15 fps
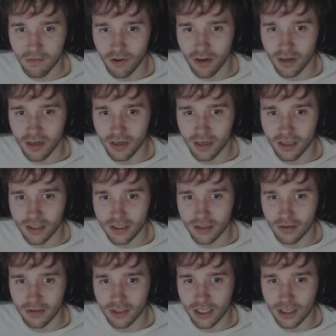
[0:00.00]
Run,
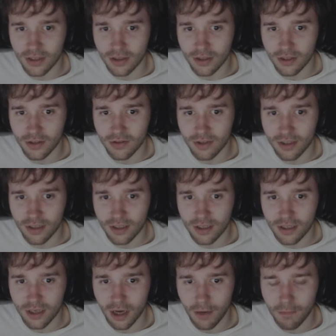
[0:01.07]
little
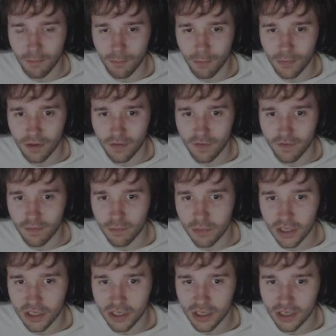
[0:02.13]
children, come with
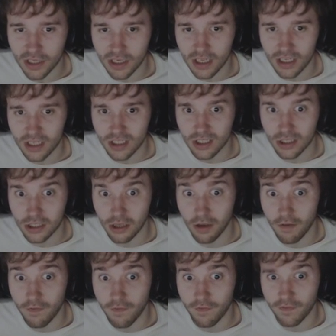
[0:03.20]
me.
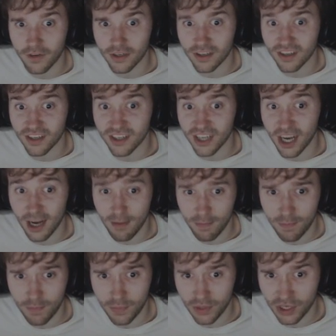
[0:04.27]
Safe and
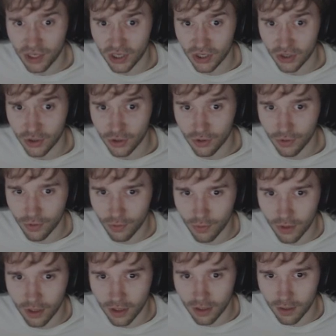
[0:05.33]
happy you
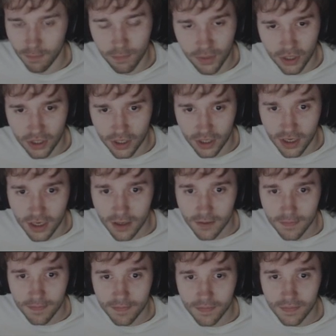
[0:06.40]
will be.
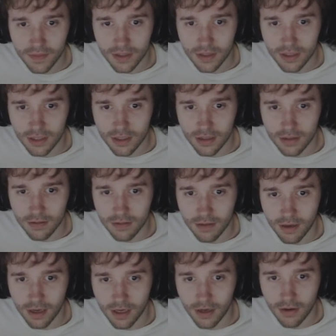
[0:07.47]

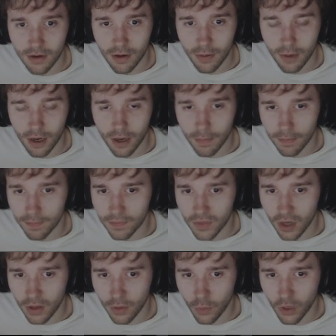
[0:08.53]
I don't know um,
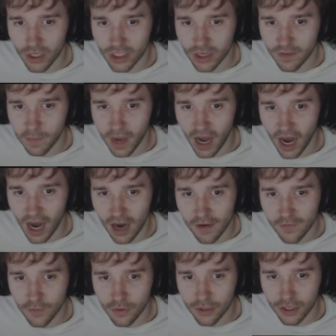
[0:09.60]
the words off by
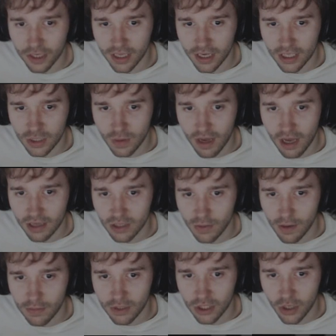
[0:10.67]
heart, unfortunately. I swear, I
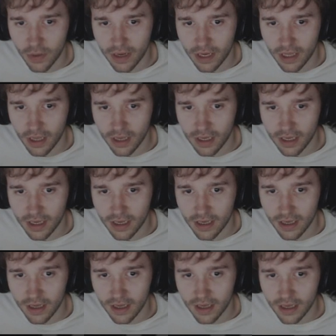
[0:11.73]
swear, I'm just going in like
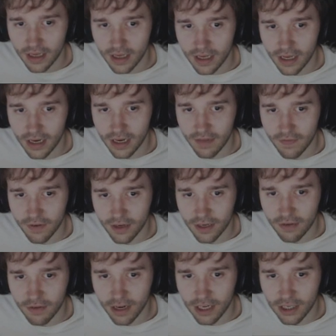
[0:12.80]
a in an
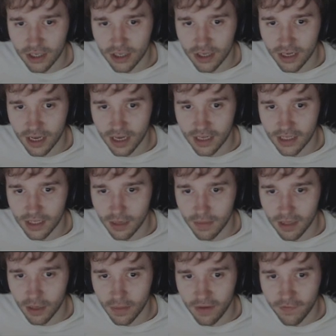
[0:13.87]
infinite direction, and
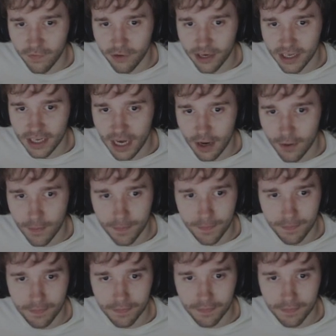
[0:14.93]
I'm a little bit freaked out.